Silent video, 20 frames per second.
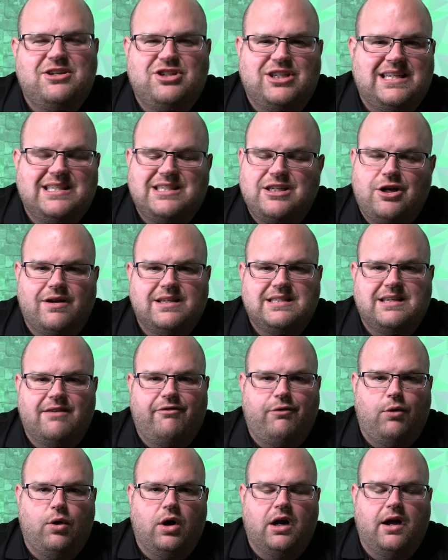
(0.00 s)
easier is it
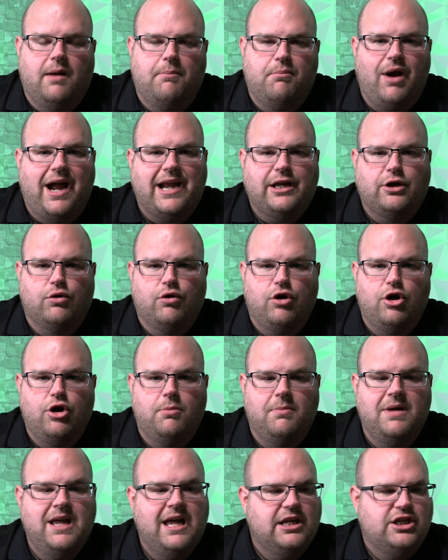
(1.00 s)
for a bride and
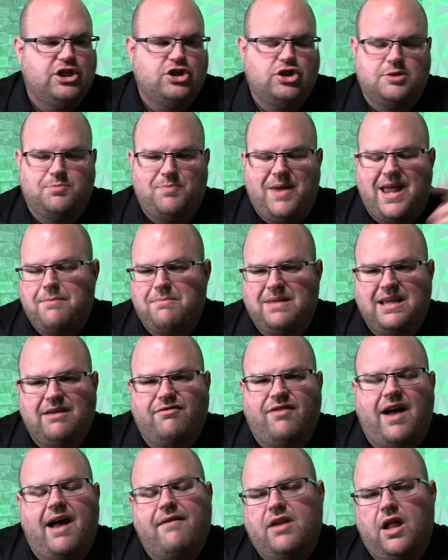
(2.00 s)
groom to just pay me
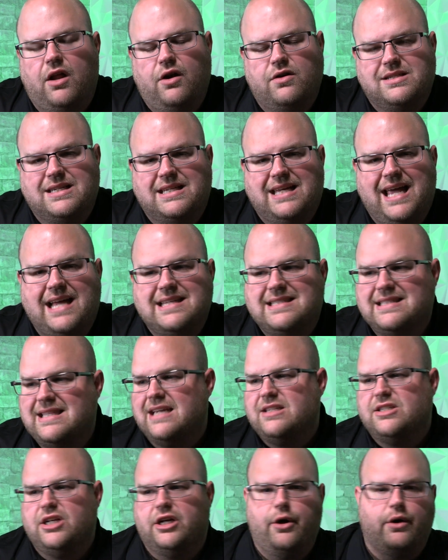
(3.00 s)
$5 a guest
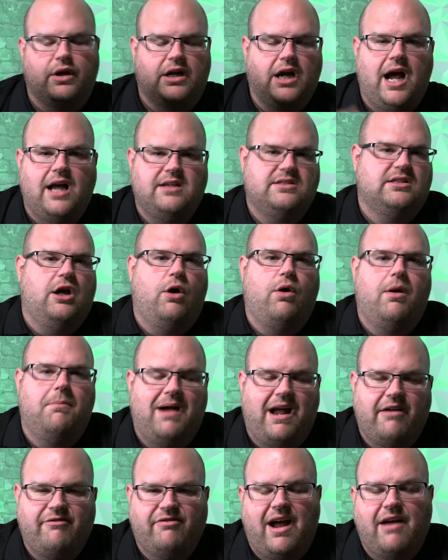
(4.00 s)
than to go to Costco and
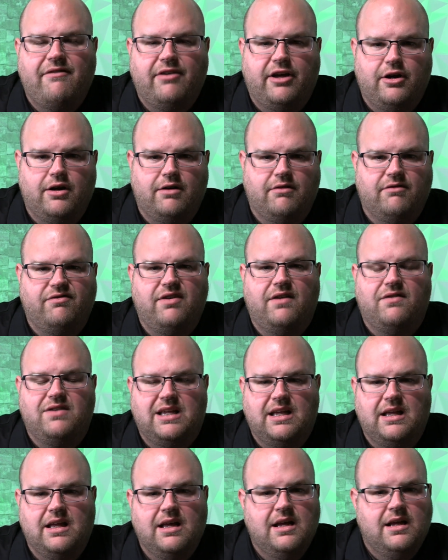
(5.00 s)
buy
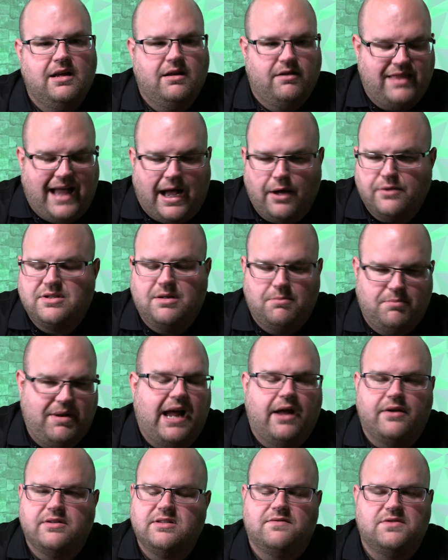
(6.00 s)
550,000
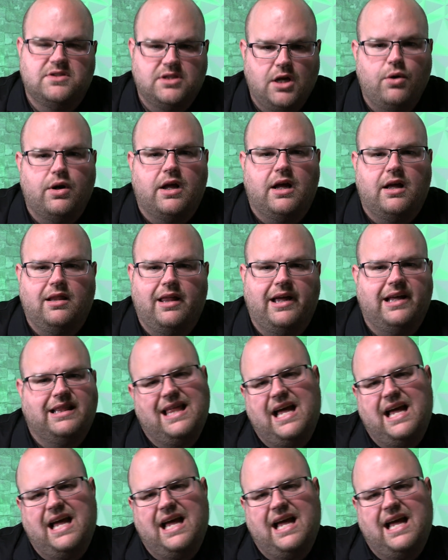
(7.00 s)
pounds of soda? Like,